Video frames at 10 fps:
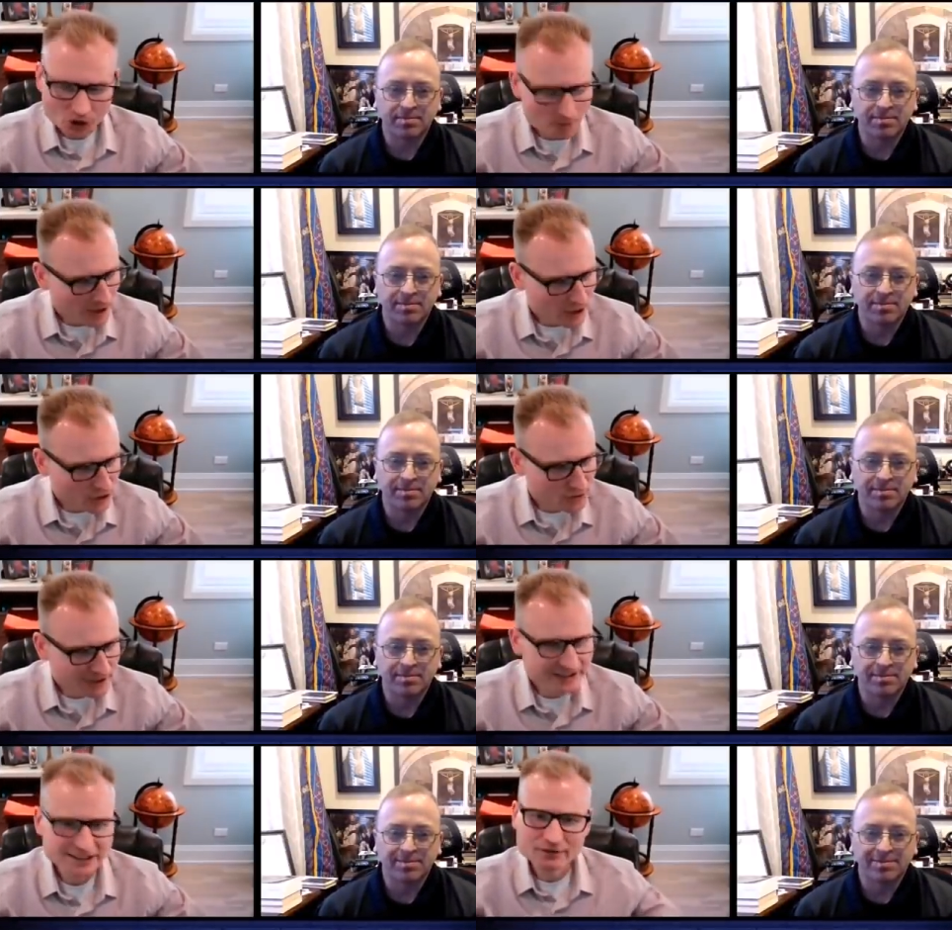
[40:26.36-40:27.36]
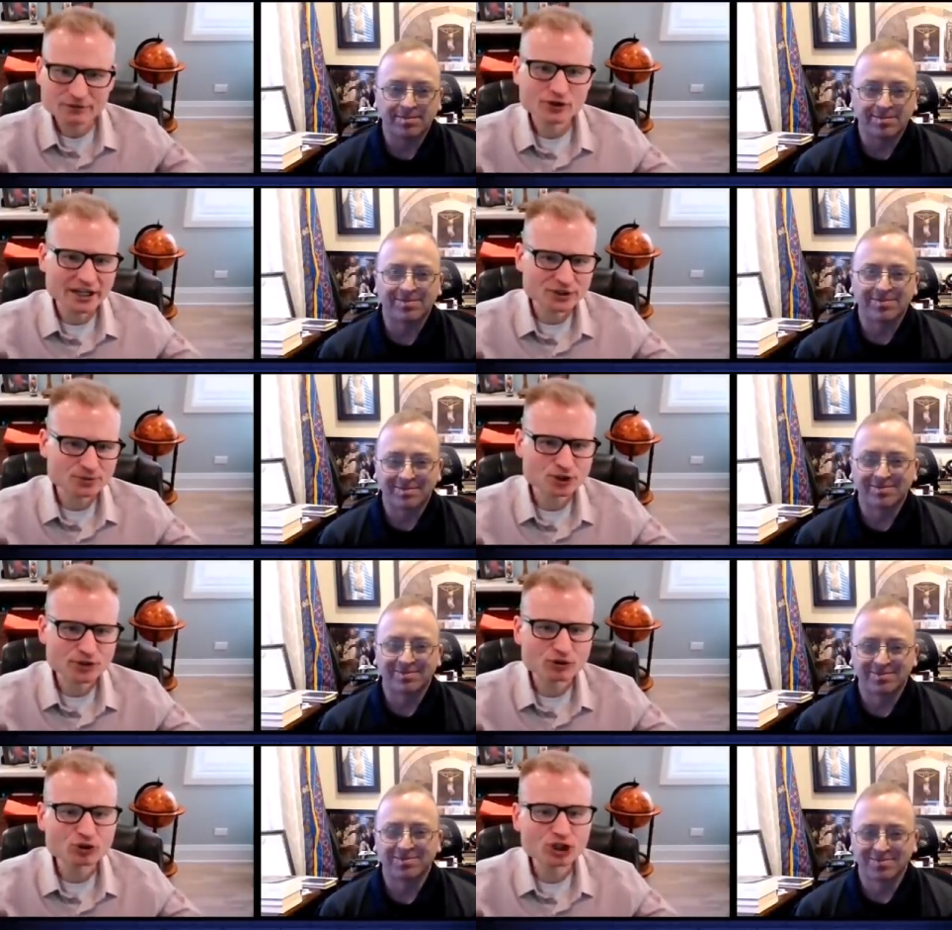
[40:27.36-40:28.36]
Speaker 1: to the parish and be like, none of you guys
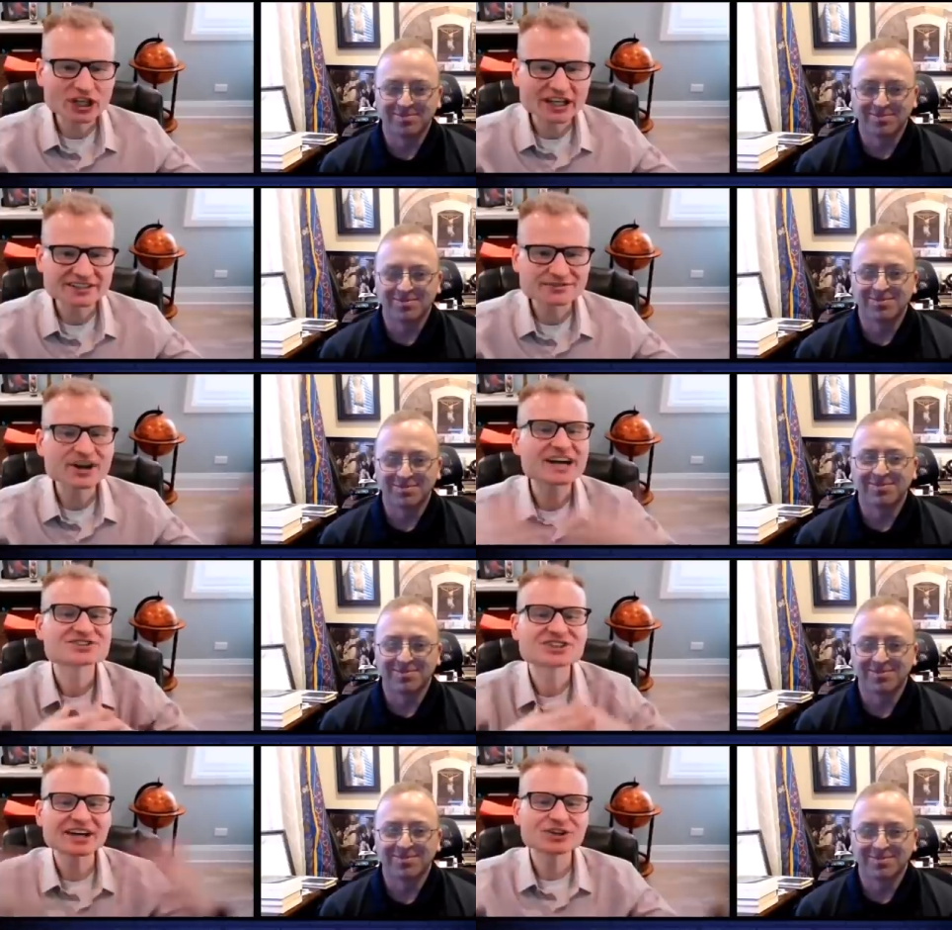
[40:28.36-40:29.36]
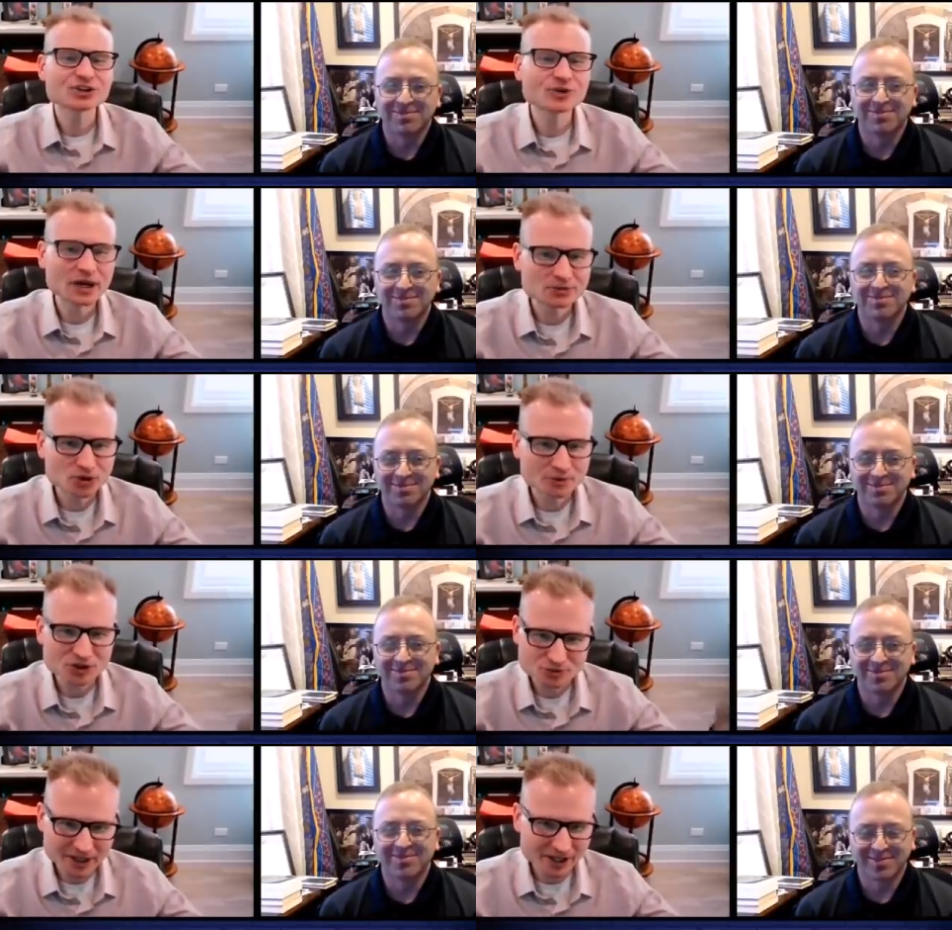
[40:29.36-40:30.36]
observe the real Lenten fast. I do. I'm so
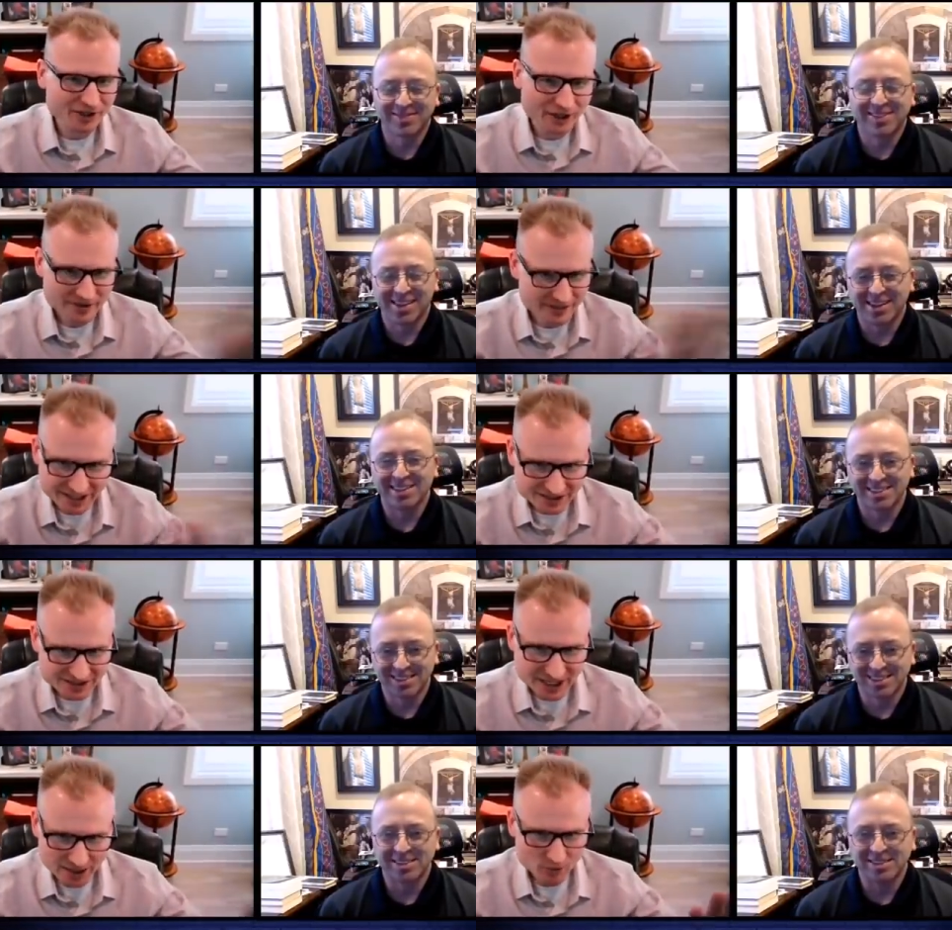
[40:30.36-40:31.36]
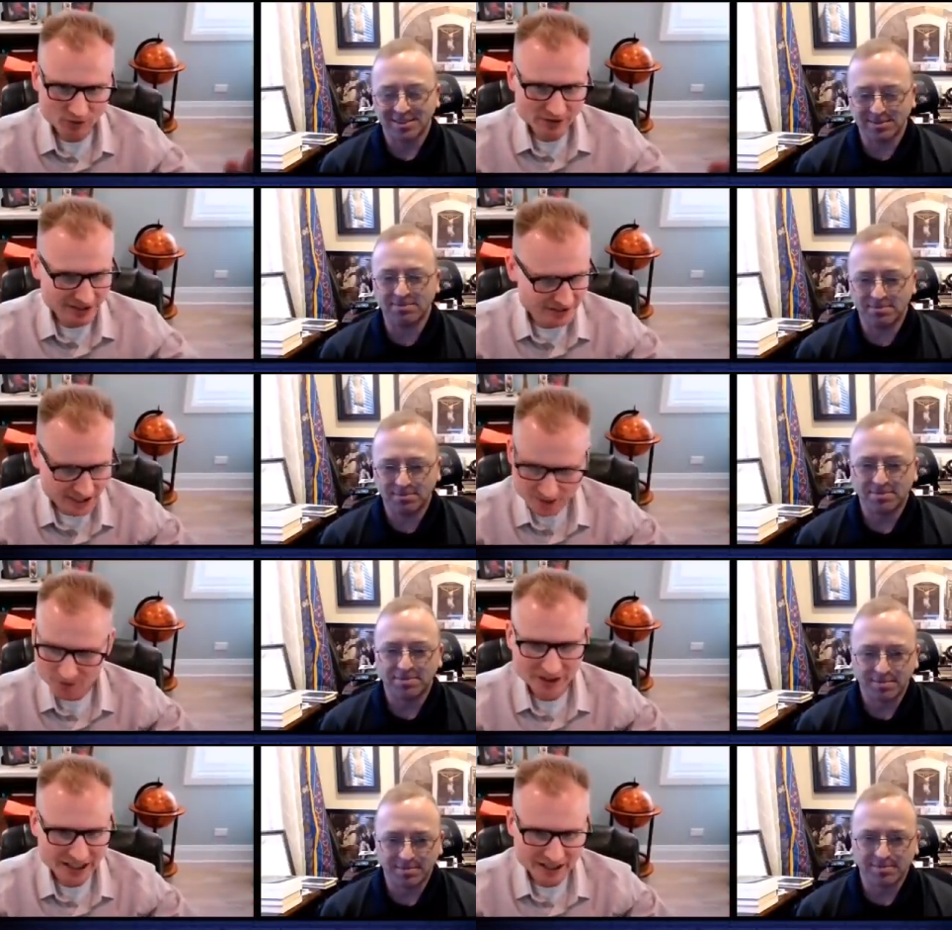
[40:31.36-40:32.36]
much better. I mean, that's not what, that's
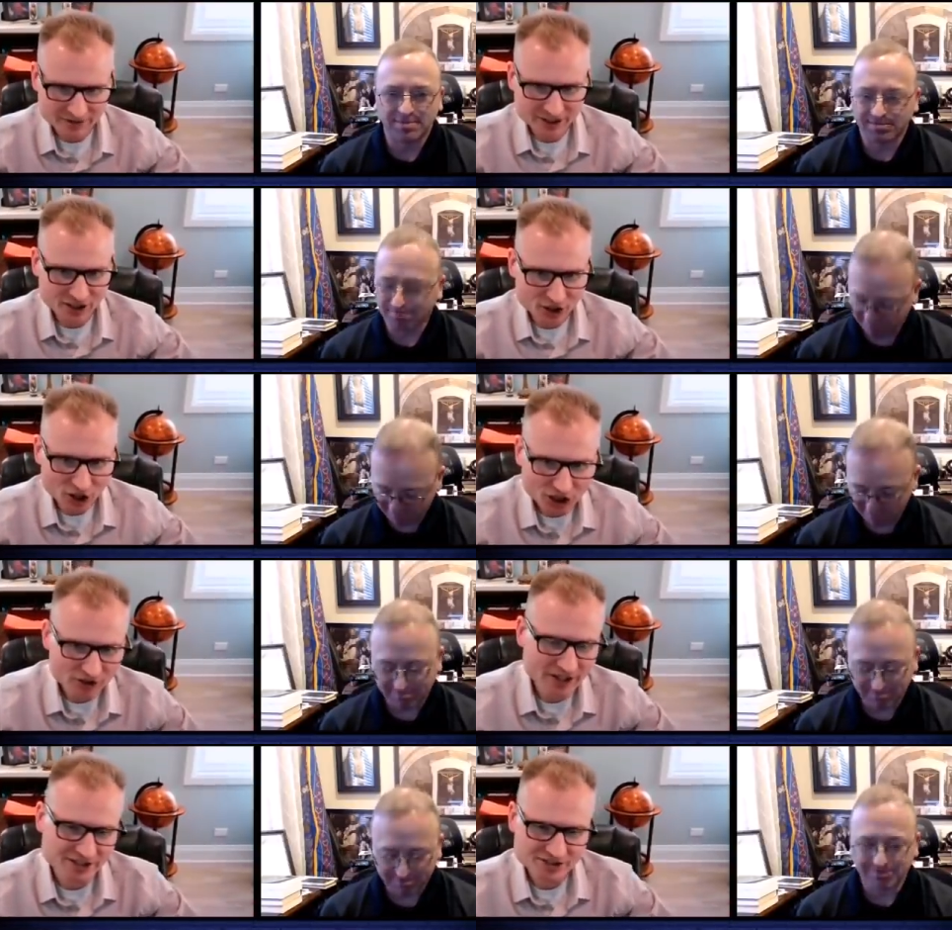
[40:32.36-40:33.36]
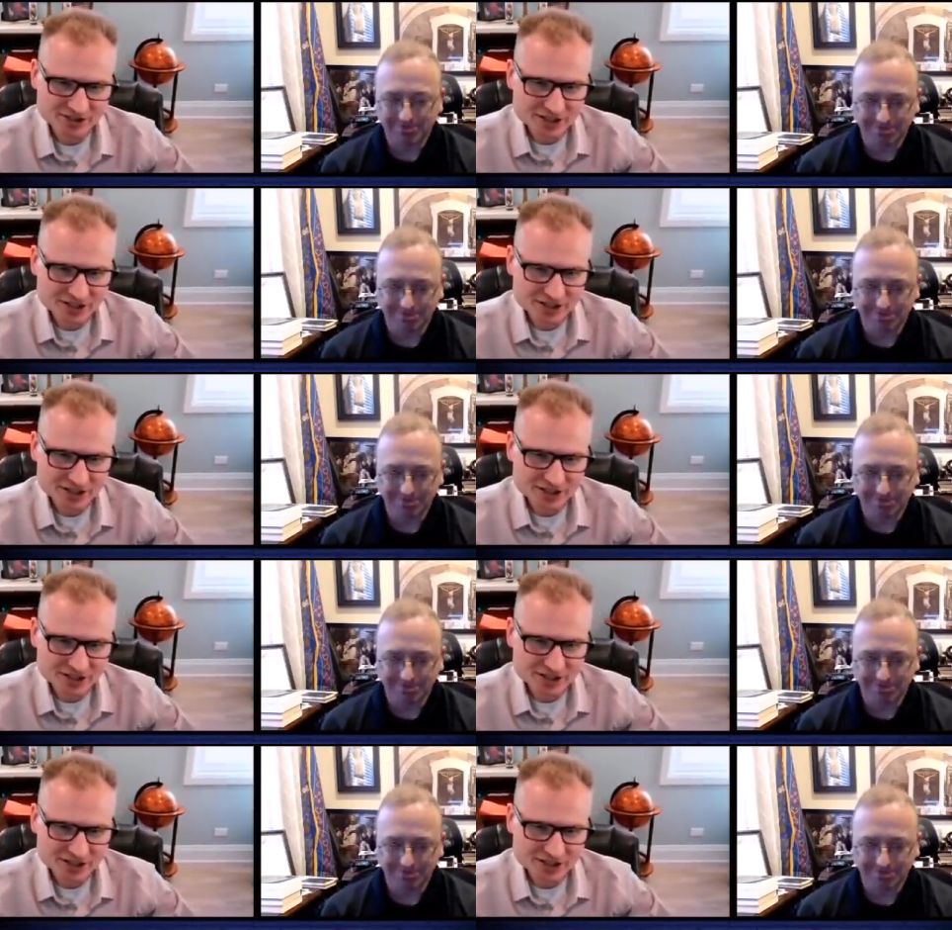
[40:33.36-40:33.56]
not what I advocate at all. That's